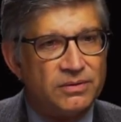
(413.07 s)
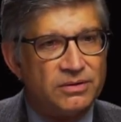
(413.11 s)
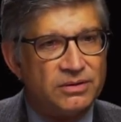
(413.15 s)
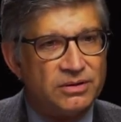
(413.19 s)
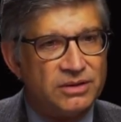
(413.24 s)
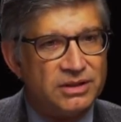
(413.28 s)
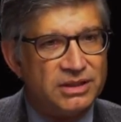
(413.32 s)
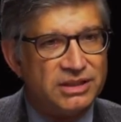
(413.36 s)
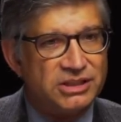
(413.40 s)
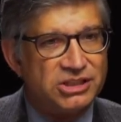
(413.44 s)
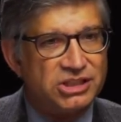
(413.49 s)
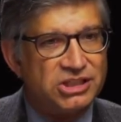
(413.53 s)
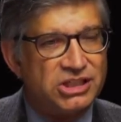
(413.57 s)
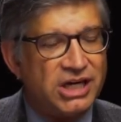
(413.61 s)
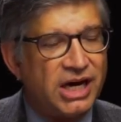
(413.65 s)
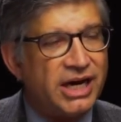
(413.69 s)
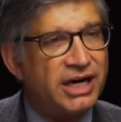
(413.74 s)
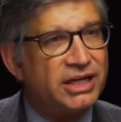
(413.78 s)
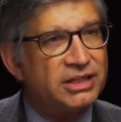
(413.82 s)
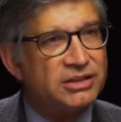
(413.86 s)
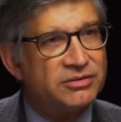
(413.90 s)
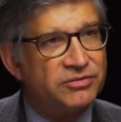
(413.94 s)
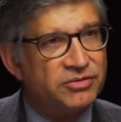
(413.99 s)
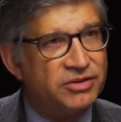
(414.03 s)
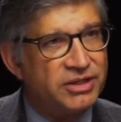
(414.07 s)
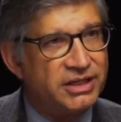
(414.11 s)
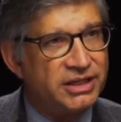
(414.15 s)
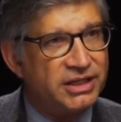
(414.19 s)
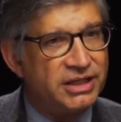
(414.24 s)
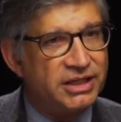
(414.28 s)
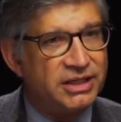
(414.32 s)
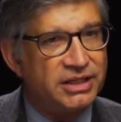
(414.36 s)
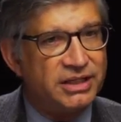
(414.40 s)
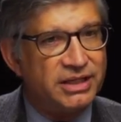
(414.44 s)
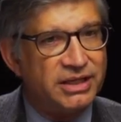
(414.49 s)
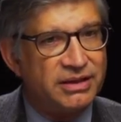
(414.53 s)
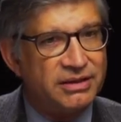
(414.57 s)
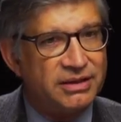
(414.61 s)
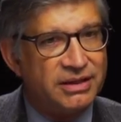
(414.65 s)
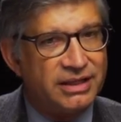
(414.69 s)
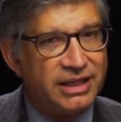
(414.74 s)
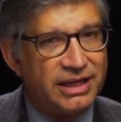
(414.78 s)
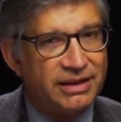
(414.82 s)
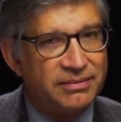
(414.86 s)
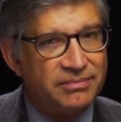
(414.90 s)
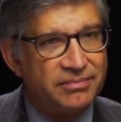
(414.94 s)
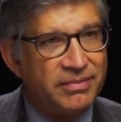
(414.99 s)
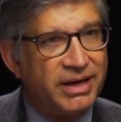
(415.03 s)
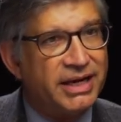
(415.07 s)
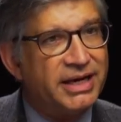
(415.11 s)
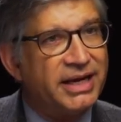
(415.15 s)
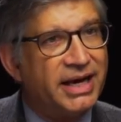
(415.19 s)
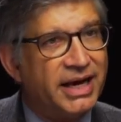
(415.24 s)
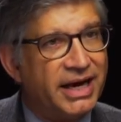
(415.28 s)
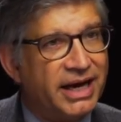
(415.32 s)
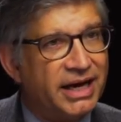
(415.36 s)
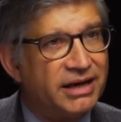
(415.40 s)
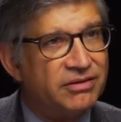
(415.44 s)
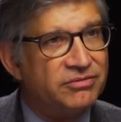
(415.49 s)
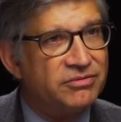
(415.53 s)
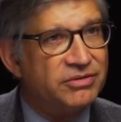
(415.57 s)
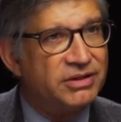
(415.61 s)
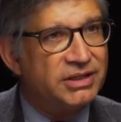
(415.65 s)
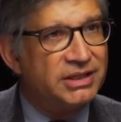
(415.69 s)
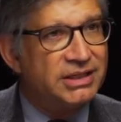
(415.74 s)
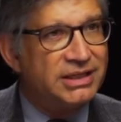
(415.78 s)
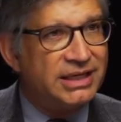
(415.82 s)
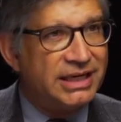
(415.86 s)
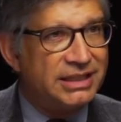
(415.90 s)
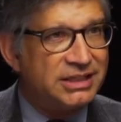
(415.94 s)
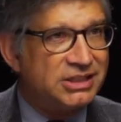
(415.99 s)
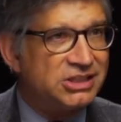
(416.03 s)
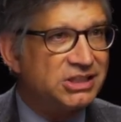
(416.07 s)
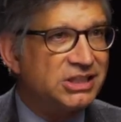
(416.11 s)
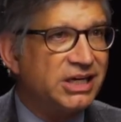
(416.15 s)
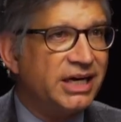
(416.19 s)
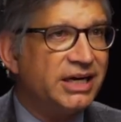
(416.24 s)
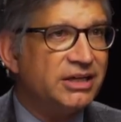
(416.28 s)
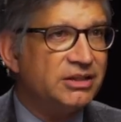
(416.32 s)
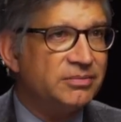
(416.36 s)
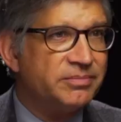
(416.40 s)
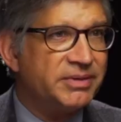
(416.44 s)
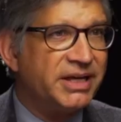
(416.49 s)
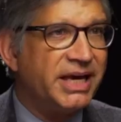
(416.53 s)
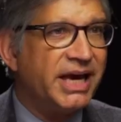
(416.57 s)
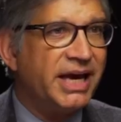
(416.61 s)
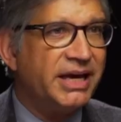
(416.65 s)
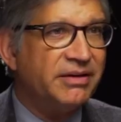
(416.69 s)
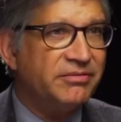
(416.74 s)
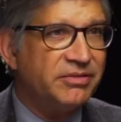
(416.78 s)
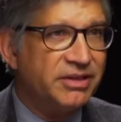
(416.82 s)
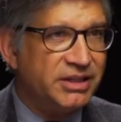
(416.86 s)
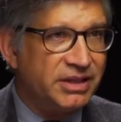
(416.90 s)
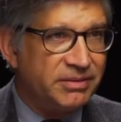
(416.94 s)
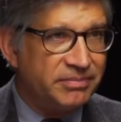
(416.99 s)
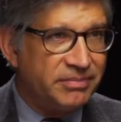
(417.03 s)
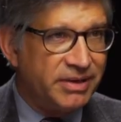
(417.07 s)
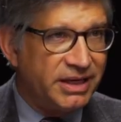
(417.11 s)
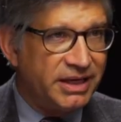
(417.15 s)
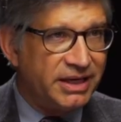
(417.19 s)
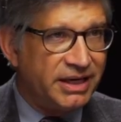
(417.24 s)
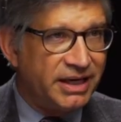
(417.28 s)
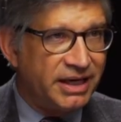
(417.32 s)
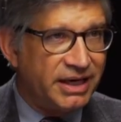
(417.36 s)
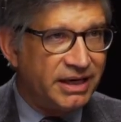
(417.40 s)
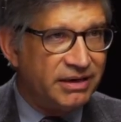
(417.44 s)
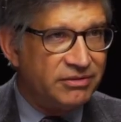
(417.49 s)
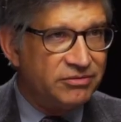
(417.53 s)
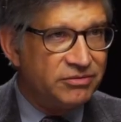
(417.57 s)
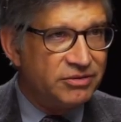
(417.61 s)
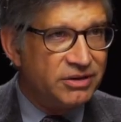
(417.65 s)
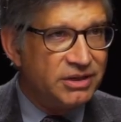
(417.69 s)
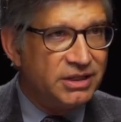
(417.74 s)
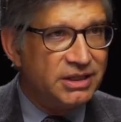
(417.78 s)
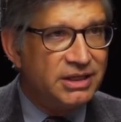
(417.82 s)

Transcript: the style of thinking that, that men have and the style of behaving that men have,